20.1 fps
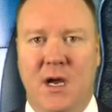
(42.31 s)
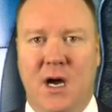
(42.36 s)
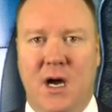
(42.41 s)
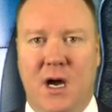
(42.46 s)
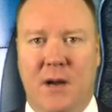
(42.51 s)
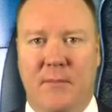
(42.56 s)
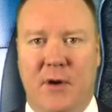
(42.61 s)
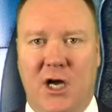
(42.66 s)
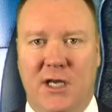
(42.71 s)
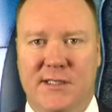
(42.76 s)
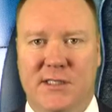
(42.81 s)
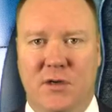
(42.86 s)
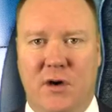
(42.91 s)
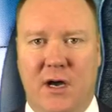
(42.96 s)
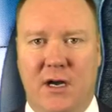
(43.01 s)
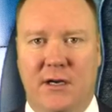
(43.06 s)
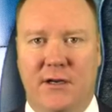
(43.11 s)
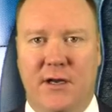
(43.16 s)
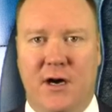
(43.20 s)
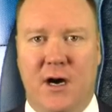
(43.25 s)
I'm also
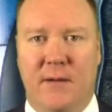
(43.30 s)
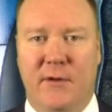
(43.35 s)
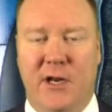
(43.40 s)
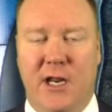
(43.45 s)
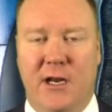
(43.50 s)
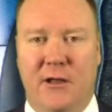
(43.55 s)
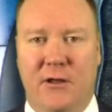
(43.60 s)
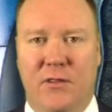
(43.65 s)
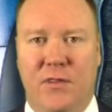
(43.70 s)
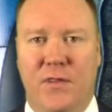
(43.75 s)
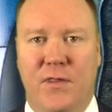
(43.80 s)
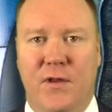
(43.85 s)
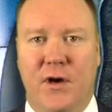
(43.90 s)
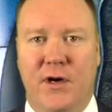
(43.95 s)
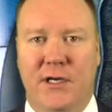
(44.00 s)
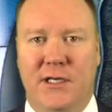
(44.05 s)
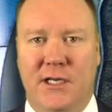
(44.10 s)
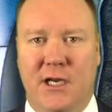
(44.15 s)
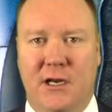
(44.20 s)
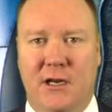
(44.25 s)
on a dominating
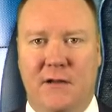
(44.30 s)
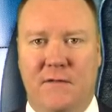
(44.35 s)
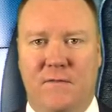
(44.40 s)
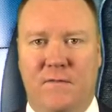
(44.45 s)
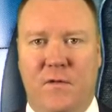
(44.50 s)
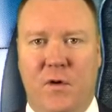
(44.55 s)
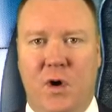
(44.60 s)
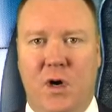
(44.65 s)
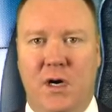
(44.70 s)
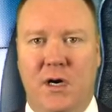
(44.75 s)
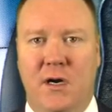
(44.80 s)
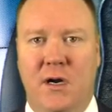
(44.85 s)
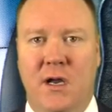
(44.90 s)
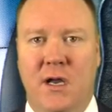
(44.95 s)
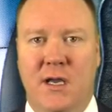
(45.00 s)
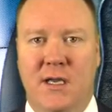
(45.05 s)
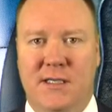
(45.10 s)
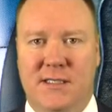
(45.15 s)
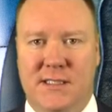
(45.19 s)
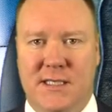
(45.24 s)
thirteen and four,
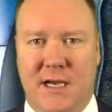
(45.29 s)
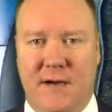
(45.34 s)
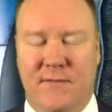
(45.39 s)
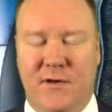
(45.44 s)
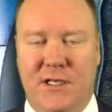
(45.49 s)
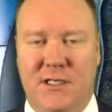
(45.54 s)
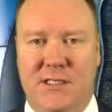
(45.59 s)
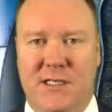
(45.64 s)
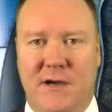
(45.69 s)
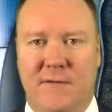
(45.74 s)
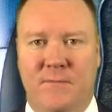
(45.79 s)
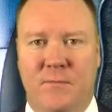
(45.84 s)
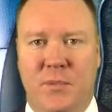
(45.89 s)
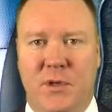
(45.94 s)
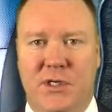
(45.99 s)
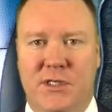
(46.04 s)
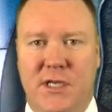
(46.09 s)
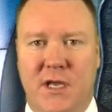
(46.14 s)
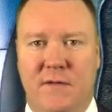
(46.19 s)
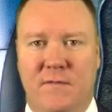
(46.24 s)
seventy-seven
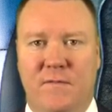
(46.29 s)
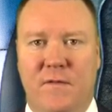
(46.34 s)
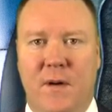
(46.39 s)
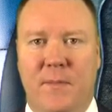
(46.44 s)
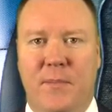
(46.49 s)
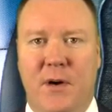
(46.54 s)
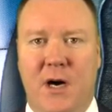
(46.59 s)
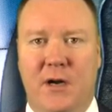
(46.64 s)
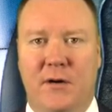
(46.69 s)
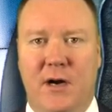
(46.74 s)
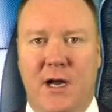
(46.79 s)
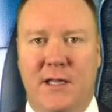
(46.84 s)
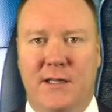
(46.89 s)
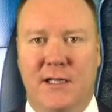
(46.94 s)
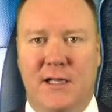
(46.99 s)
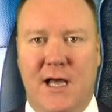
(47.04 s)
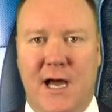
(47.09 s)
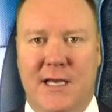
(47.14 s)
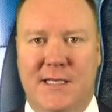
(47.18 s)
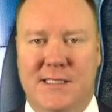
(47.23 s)
percent football run the
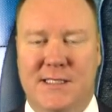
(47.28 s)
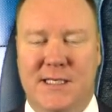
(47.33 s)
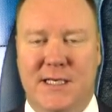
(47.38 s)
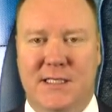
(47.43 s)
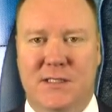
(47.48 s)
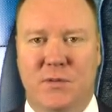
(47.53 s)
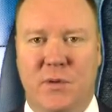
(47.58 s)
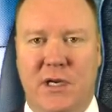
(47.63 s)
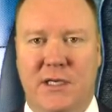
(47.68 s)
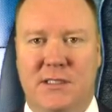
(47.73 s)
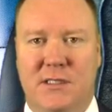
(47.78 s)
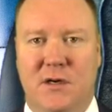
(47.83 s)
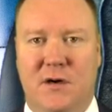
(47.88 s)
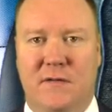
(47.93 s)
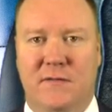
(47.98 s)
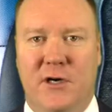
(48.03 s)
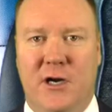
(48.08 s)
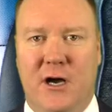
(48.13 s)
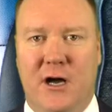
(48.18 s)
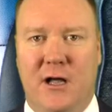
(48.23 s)
last six weeks
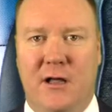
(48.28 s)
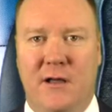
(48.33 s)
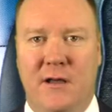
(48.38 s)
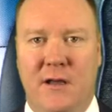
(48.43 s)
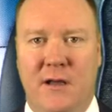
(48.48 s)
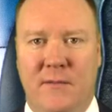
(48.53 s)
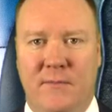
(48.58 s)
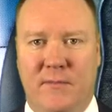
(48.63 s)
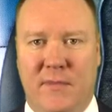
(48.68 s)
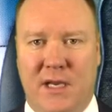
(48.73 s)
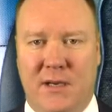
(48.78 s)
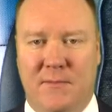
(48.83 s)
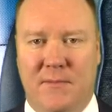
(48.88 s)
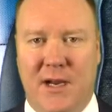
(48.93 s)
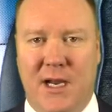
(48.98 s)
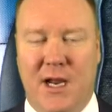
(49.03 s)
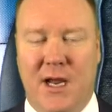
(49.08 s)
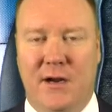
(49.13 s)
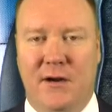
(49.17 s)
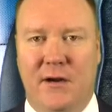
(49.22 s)
overall, making
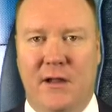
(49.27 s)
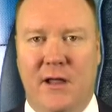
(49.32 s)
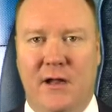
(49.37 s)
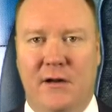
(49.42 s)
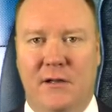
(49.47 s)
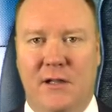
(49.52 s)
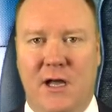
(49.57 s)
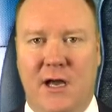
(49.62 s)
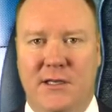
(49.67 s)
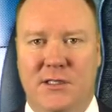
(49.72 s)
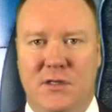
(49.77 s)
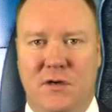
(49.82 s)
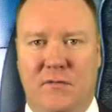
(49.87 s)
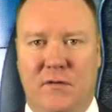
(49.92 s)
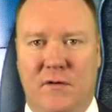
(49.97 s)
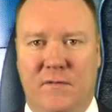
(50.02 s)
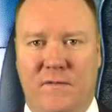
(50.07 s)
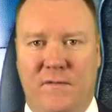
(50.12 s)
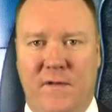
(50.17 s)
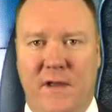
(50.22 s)
my one hundred dollar clients
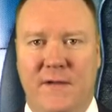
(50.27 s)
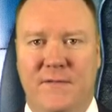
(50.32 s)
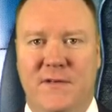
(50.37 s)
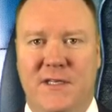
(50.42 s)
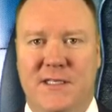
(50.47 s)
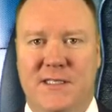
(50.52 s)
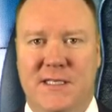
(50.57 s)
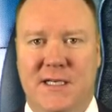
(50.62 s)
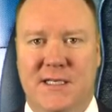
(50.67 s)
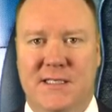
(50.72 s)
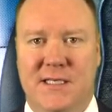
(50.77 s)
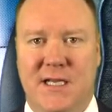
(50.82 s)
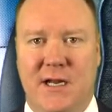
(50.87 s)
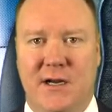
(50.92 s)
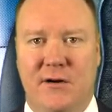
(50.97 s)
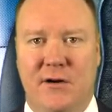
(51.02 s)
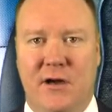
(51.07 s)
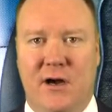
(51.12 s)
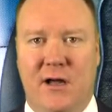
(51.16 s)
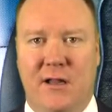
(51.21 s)
over five thousand six
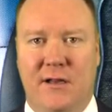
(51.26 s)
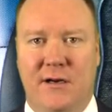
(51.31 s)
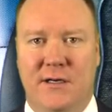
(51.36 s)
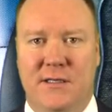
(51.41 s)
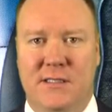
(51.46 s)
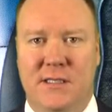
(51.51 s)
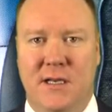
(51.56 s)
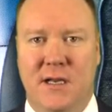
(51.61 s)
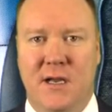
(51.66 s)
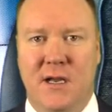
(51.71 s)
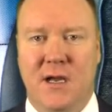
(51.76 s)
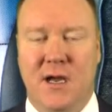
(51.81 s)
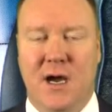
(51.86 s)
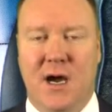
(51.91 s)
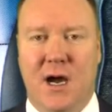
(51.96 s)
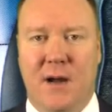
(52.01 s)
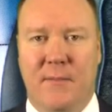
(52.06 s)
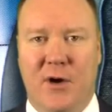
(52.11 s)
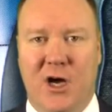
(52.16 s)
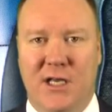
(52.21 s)
hundred dollars.
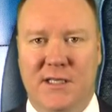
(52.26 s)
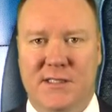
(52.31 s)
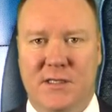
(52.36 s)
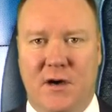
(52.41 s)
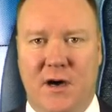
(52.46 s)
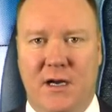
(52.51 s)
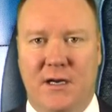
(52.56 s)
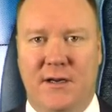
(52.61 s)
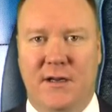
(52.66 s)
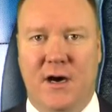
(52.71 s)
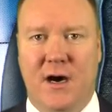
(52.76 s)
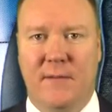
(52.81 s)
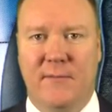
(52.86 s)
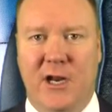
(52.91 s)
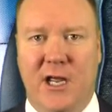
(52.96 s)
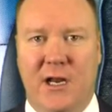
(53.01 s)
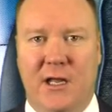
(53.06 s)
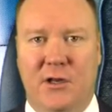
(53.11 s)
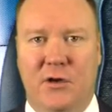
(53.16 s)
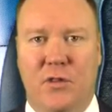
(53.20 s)
I'm also on a
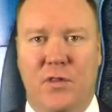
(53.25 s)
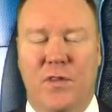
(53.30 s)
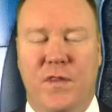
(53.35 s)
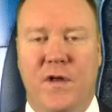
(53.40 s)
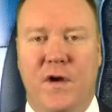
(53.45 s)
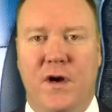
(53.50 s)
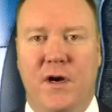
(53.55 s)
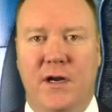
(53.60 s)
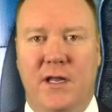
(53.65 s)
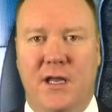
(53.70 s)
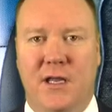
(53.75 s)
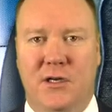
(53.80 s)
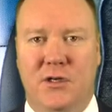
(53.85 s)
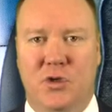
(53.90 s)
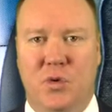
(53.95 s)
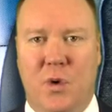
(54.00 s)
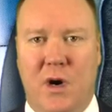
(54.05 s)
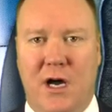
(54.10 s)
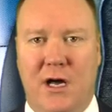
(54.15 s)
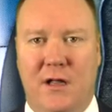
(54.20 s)
dominating thirty and
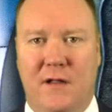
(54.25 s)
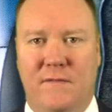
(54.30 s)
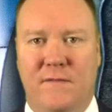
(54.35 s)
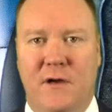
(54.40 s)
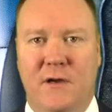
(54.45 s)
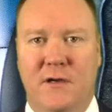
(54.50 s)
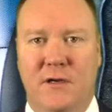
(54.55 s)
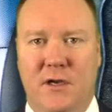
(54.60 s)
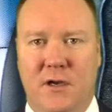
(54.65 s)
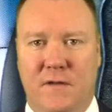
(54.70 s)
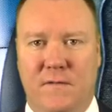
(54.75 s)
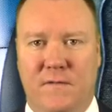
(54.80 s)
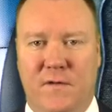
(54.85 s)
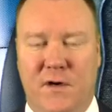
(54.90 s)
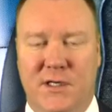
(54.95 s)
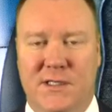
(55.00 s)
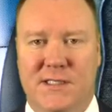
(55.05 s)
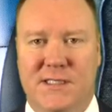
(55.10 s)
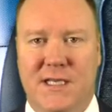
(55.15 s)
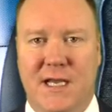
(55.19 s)
twelve. Good
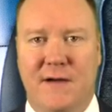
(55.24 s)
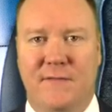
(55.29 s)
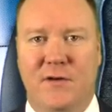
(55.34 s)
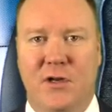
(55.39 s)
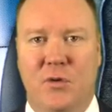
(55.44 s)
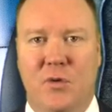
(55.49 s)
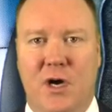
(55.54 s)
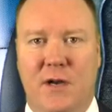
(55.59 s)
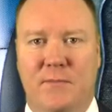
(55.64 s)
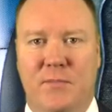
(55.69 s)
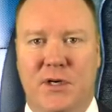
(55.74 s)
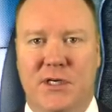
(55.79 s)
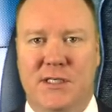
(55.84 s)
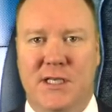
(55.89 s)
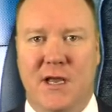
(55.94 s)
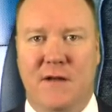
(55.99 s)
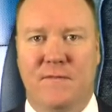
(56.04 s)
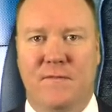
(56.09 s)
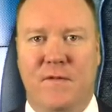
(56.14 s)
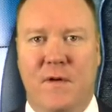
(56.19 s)
for seventy-one
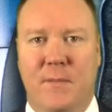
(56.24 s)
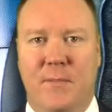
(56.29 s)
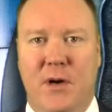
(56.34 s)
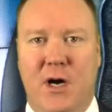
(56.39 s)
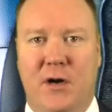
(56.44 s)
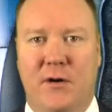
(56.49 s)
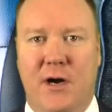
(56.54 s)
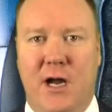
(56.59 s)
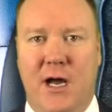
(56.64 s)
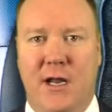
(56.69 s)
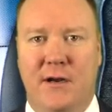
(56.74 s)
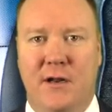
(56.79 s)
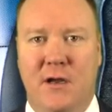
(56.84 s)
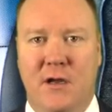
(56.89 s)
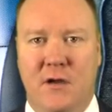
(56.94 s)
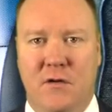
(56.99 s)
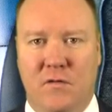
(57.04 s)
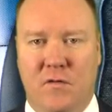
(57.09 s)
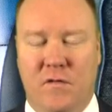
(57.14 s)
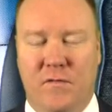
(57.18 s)
percent football run
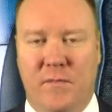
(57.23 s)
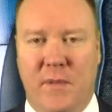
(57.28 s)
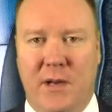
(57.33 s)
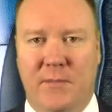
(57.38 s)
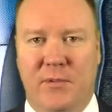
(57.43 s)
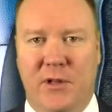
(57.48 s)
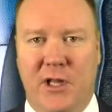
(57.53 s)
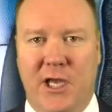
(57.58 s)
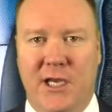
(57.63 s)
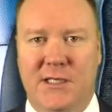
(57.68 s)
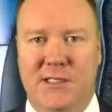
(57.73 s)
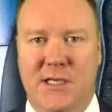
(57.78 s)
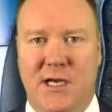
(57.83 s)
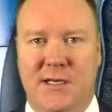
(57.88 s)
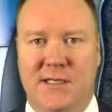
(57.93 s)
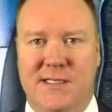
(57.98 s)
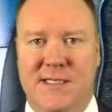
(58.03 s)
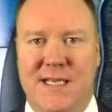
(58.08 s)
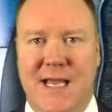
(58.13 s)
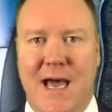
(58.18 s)
with my plays
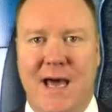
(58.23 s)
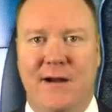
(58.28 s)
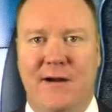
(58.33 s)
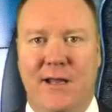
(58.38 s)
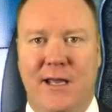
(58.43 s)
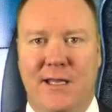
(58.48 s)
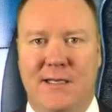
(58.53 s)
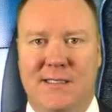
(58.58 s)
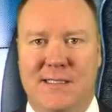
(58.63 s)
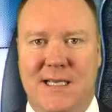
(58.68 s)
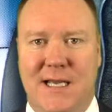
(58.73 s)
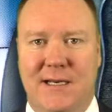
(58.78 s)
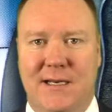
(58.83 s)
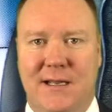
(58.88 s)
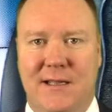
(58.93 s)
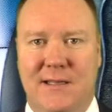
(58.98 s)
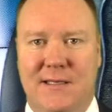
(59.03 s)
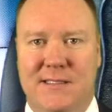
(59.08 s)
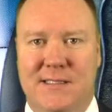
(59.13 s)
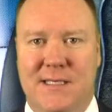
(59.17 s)
on Saturday and
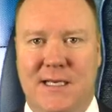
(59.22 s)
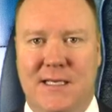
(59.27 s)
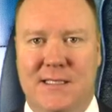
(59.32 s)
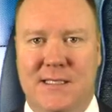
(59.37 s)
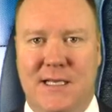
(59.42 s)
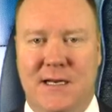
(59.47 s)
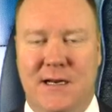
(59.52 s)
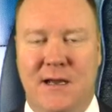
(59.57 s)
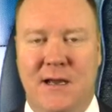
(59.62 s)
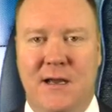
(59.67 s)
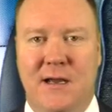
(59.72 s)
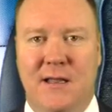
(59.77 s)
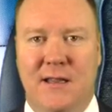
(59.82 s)
Sunday this season.